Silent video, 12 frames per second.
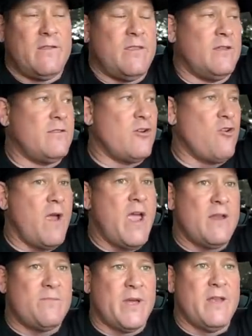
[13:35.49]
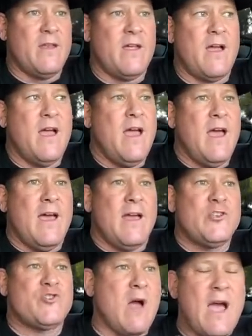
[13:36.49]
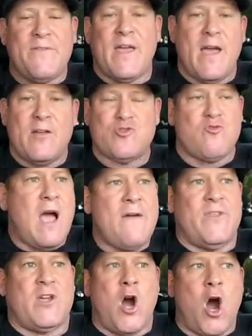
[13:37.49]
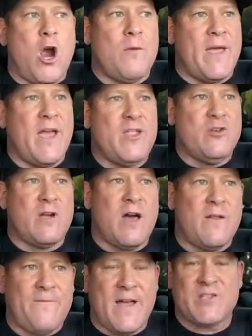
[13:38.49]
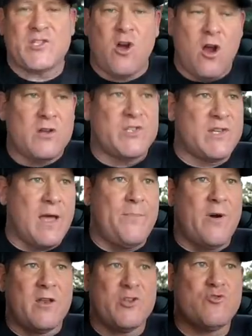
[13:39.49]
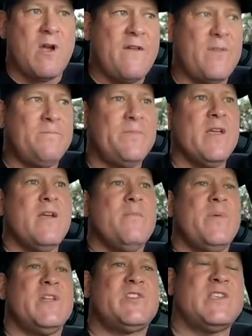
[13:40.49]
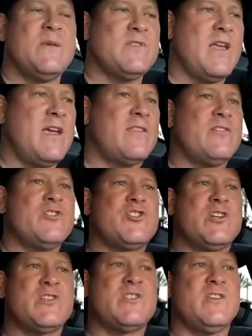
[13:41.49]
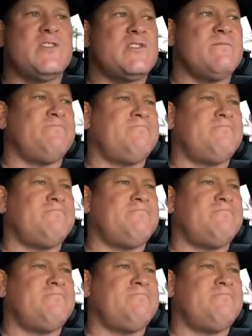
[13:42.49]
I think they're great, but drive the car, man. You got a fast car, step on it, drive it. But it seems like there's just this, I